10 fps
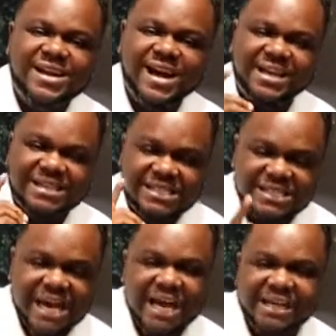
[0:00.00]
and
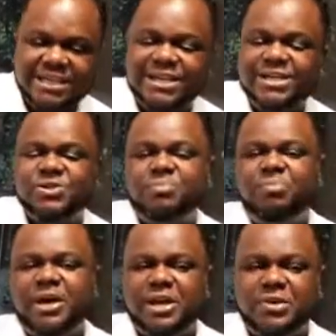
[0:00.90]
excited to
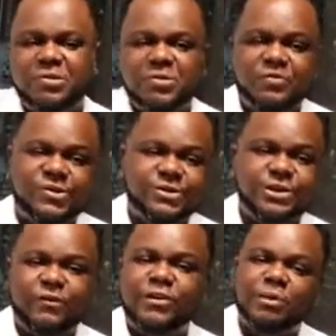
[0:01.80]
pay you for
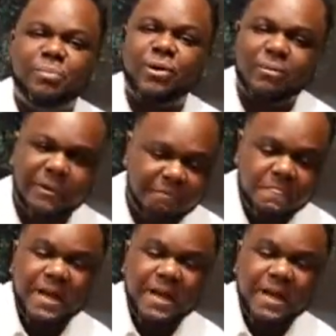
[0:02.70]
solving a problem.